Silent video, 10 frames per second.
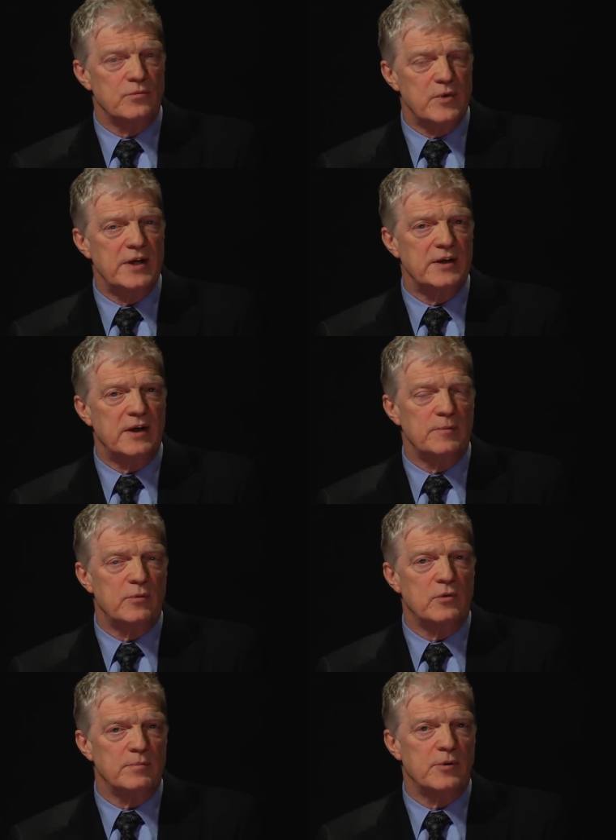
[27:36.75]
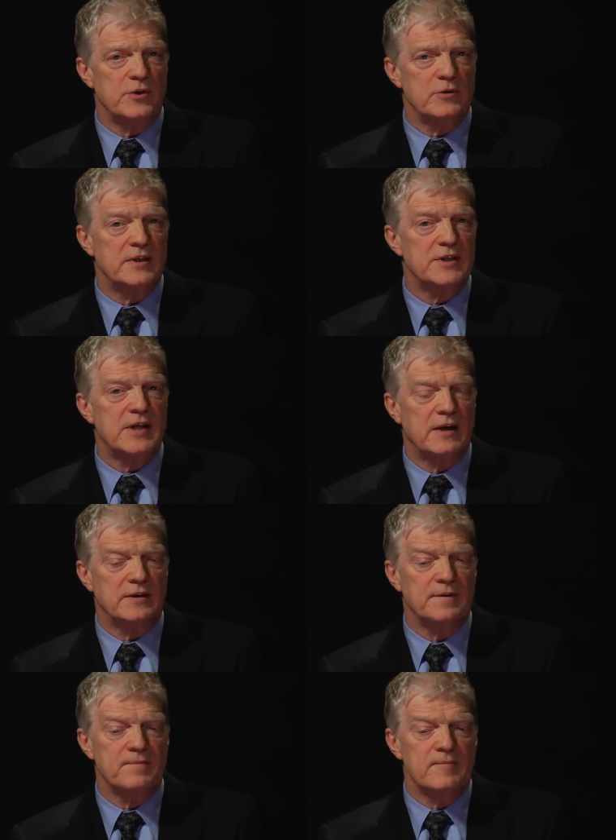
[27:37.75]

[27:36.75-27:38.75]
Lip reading: really an important point to understand.